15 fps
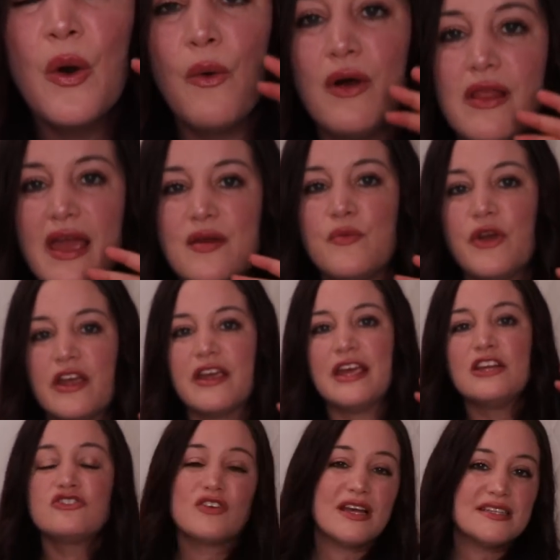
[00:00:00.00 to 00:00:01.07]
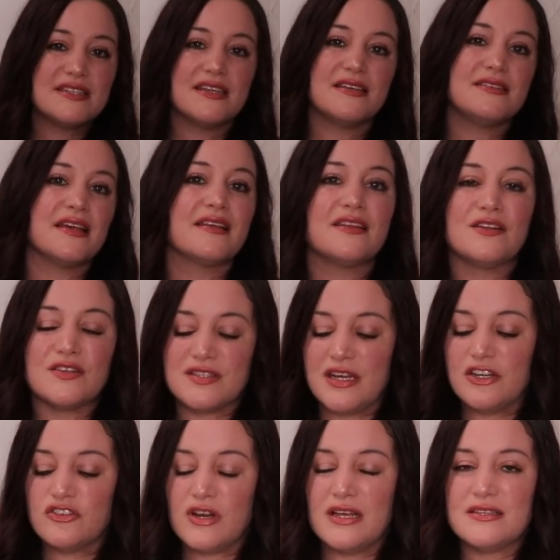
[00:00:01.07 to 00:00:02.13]
while I'm wearing dresses like little
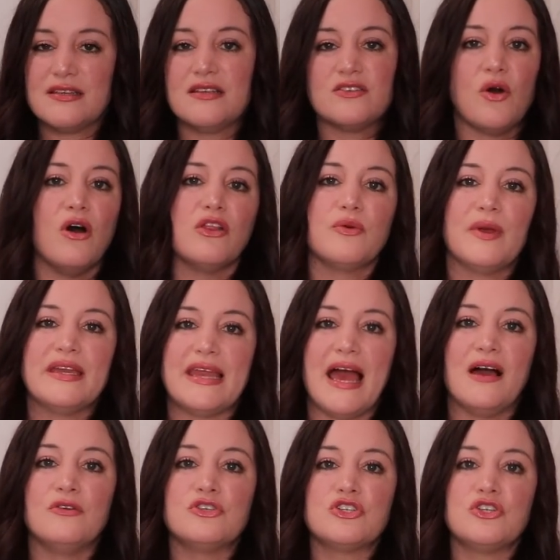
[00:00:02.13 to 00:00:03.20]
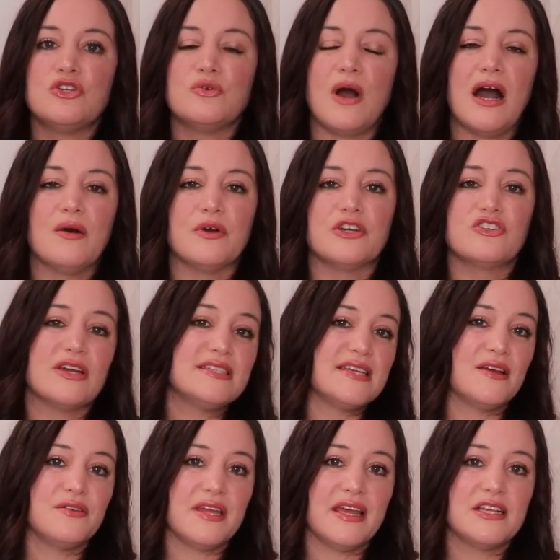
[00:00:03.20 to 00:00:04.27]
sundresses all the way down to our dress
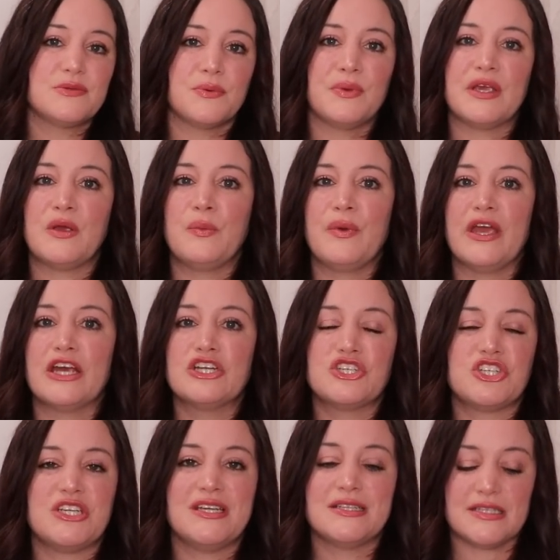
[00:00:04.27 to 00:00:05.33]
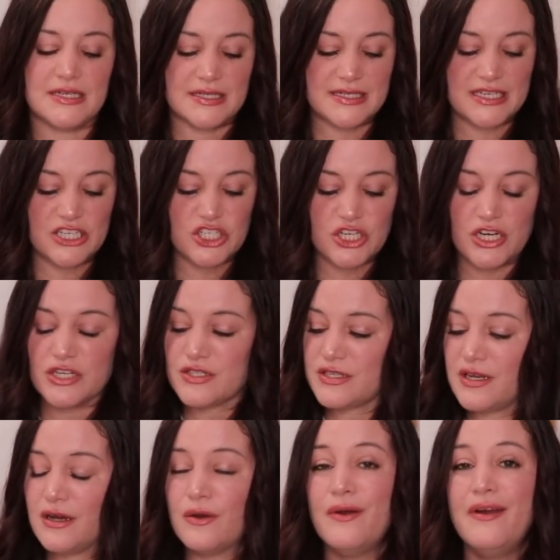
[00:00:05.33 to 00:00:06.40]
down days where we can wear jeans and a t-shirt
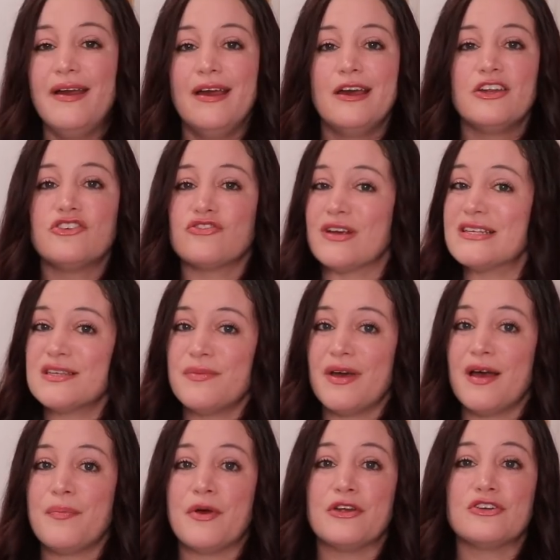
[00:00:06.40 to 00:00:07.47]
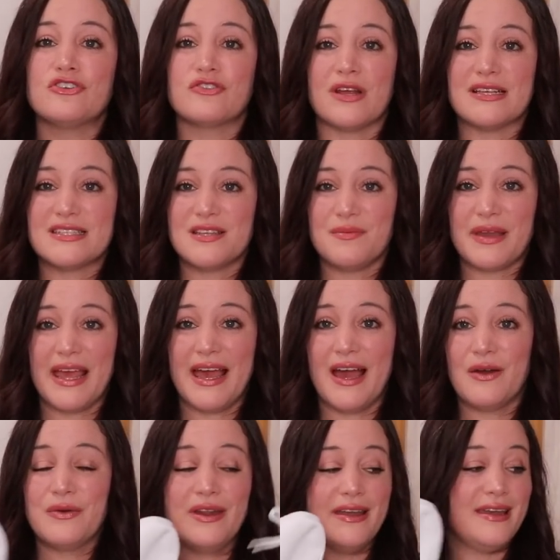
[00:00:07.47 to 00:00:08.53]
so dress them up dress them
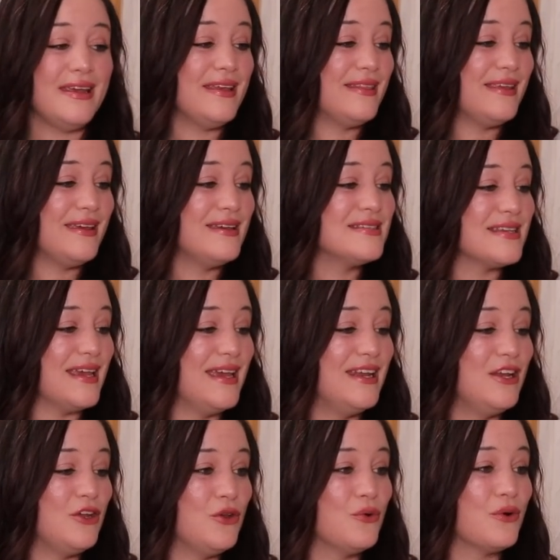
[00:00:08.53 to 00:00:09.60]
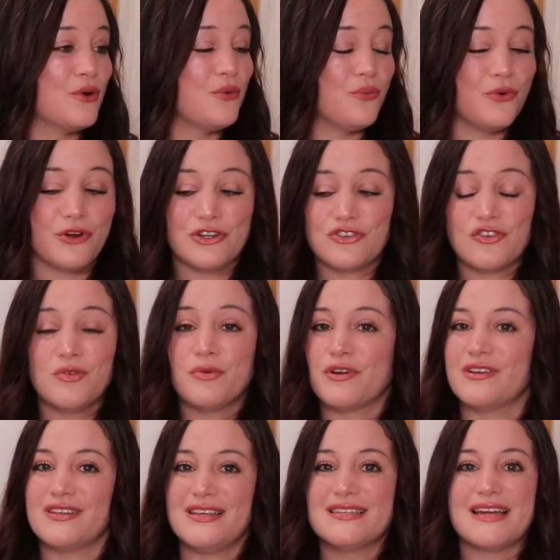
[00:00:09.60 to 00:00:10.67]
down need these in your wardrobe or
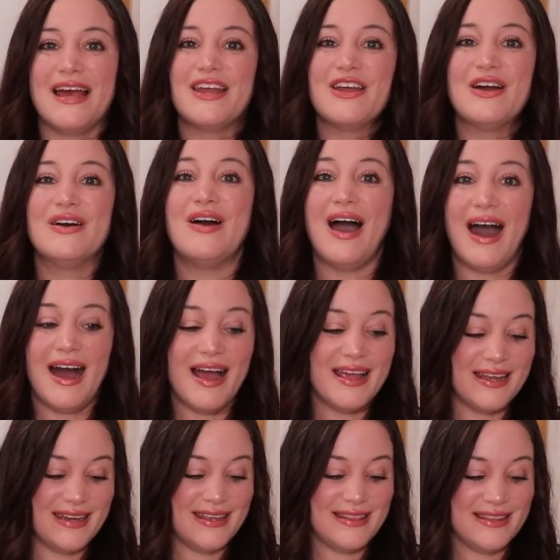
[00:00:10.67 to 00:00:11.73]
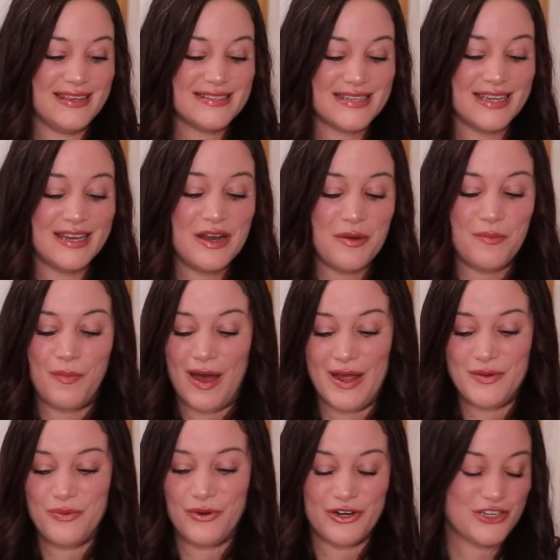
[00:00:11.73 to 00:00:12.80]
at least I know I need these in my
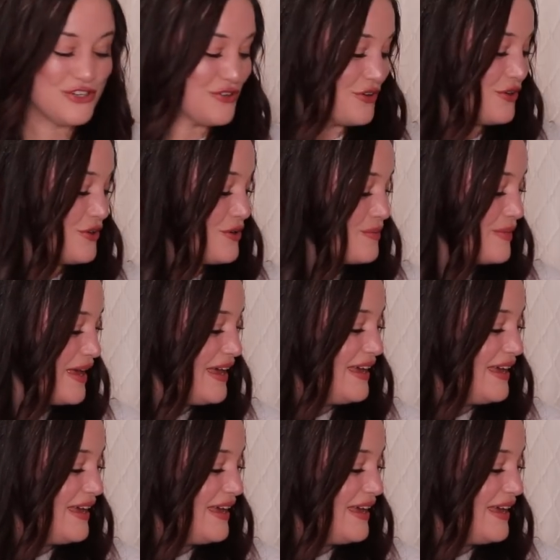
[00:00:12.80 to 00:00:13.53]
wardrobe